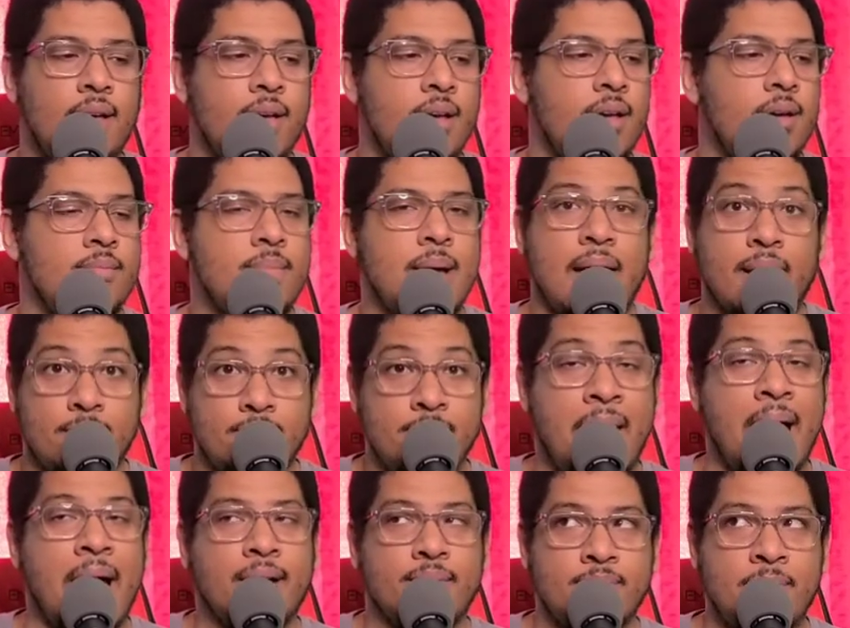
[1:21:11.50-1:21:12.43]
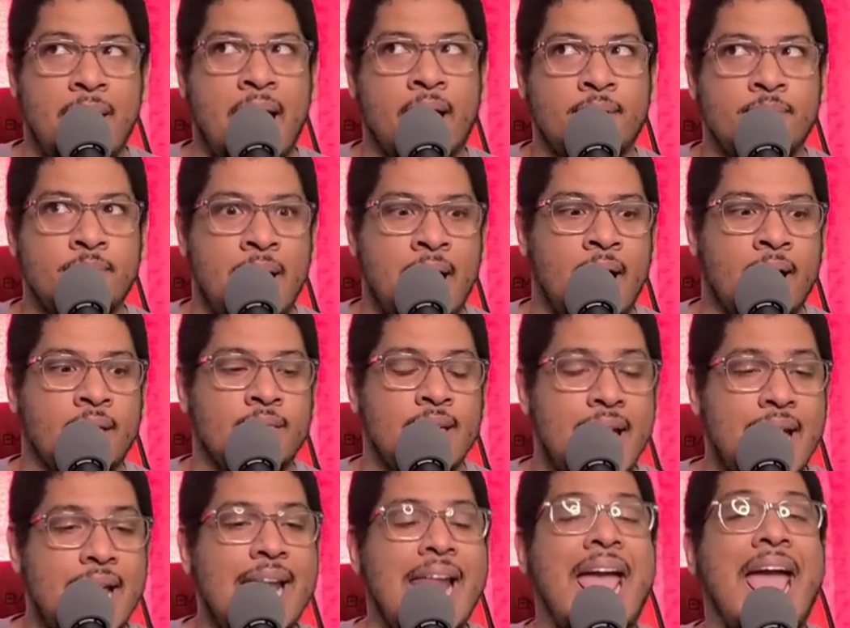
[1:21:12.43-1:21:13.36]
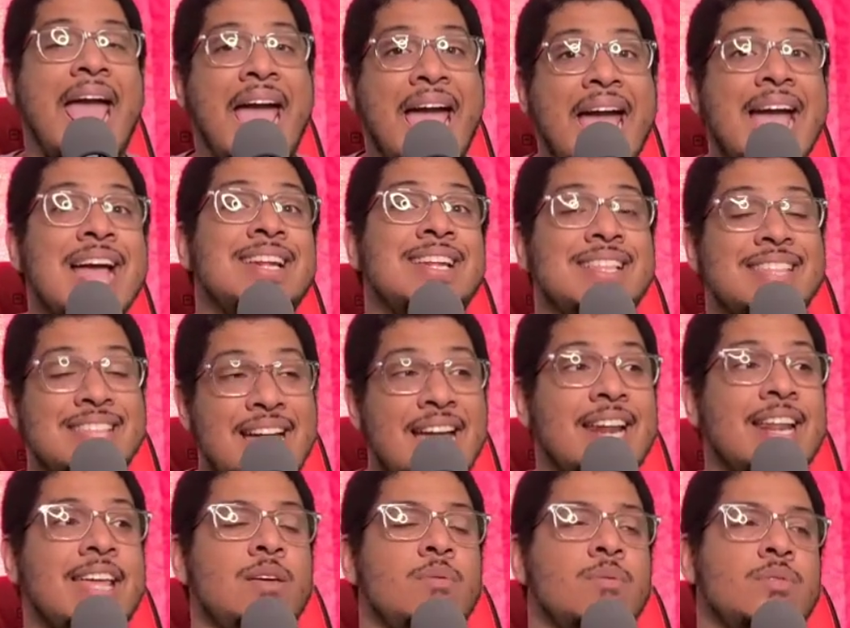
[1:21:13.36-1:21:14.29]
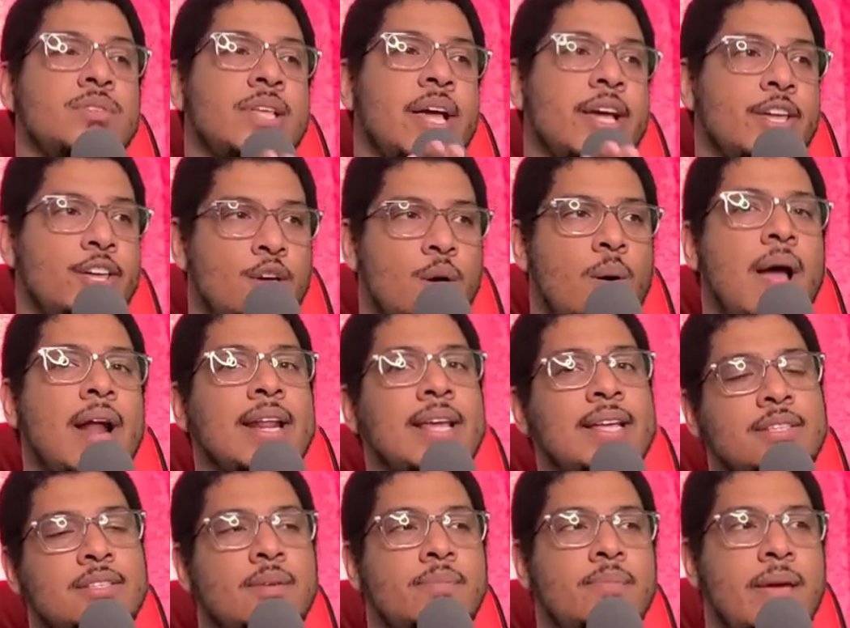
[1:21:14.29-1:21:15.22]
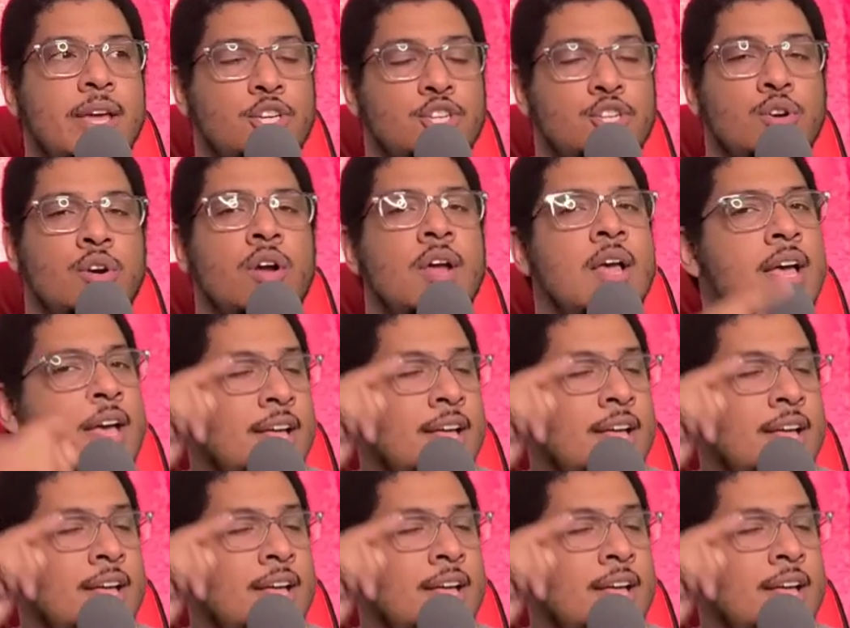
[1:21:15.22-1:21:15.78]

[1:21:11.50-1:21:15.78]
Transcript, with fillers: back, back, back, back then. And then he was like, yo, I need to make sure.